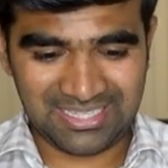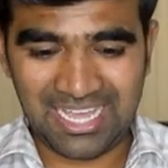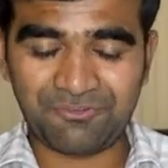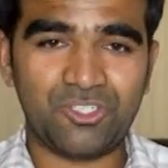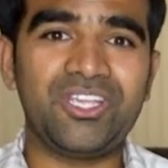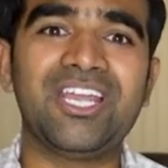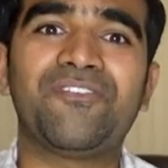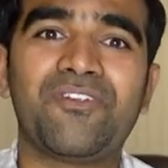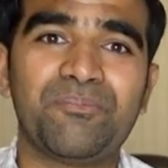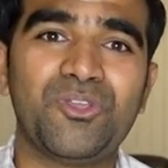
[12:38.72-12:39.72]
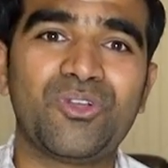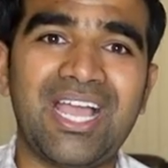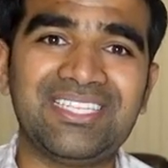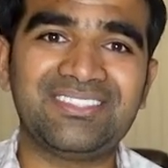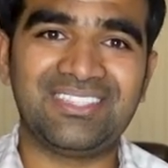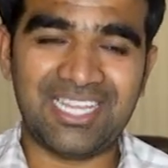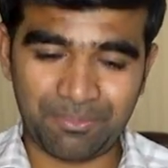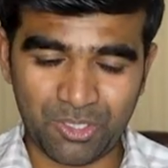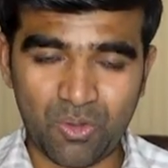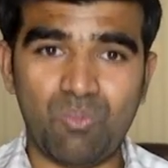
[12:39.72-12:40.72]
Love to hear from you guys.
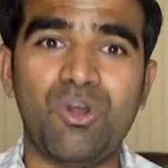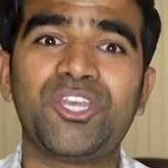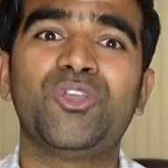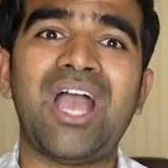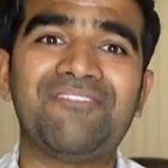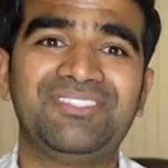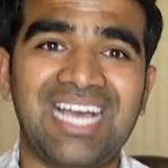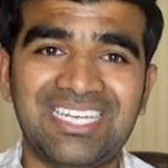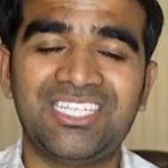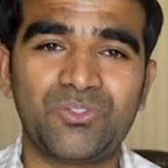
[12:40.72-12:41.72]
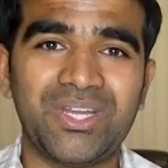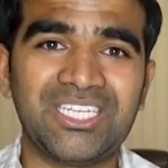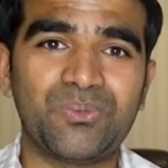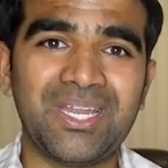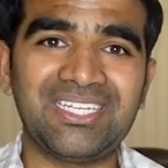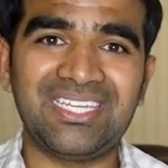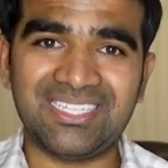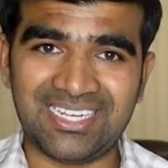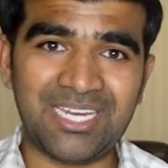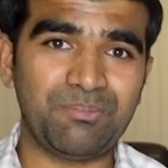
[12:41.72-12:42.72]
Let me know what you have done in 2020.
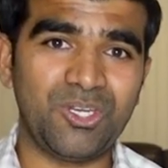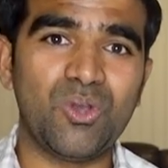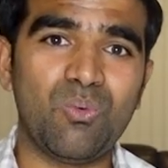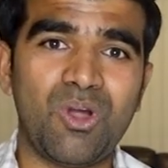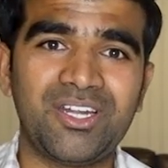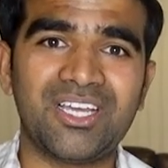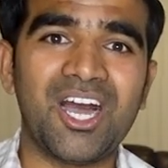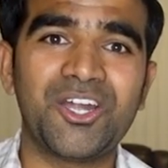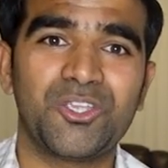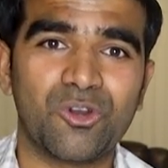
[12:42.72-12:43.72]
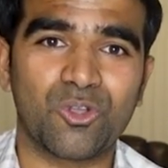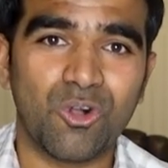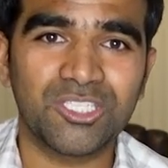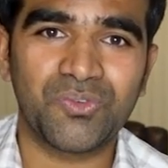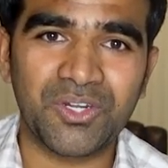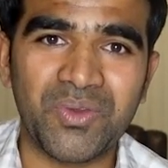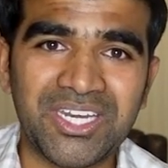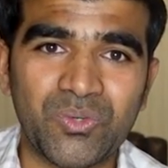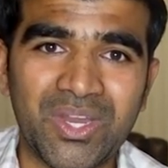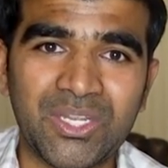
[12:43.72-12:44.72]
Let me know what are your goals for
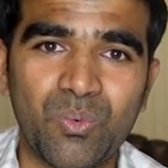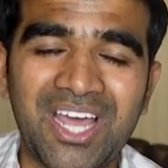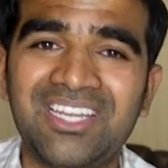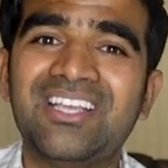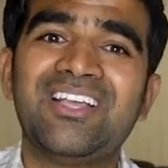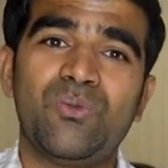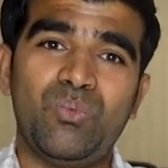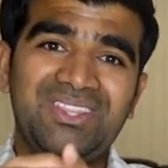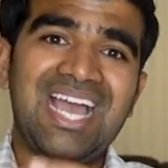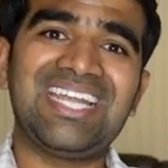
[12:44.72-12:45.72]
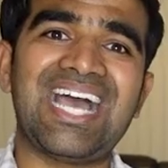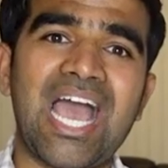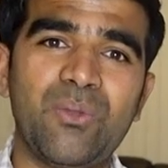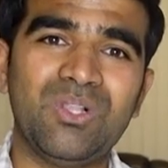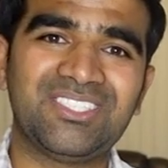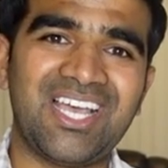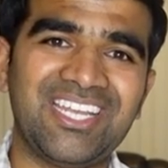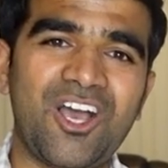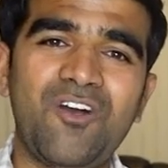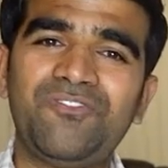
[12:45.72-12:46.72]
2021. With that, I will
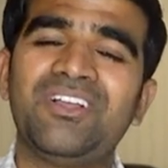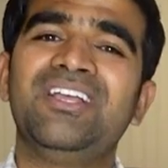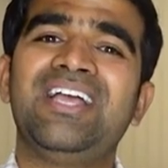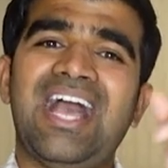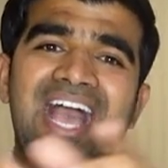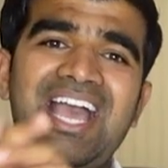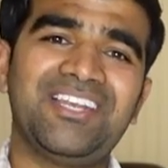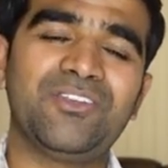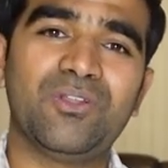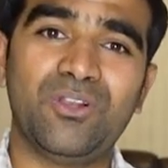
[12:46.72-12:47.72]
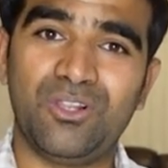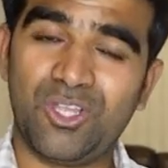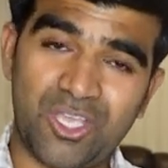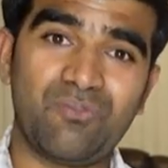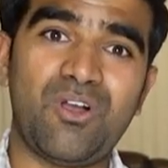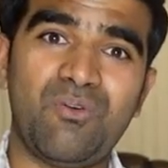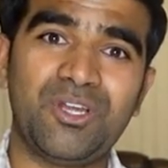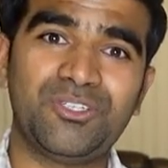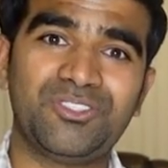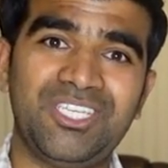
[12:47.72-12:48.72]
sign off and looking
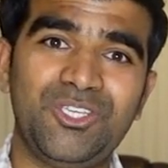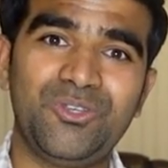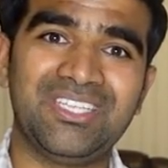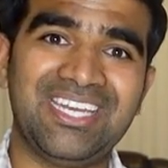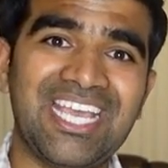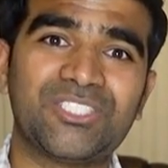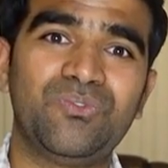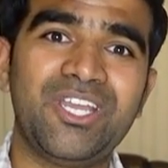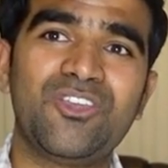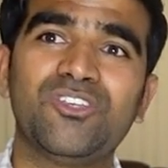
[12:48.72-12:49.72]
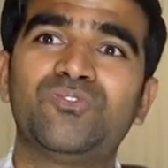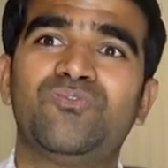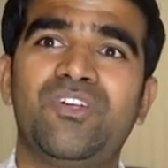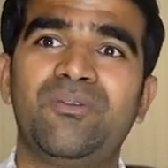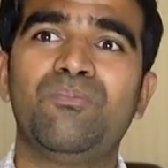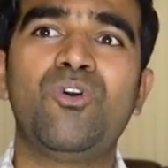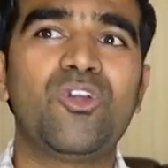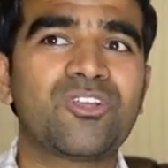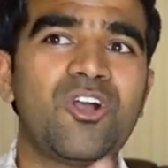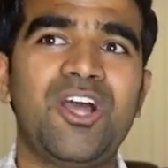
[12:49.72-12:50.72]
forward to see you in the next videos for
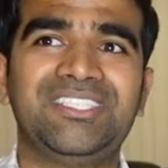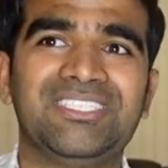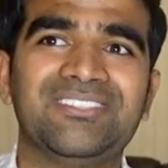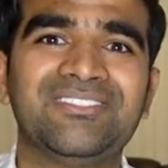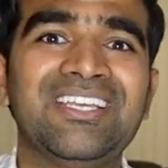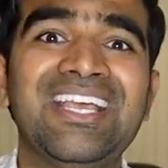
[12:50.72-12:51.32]
more content.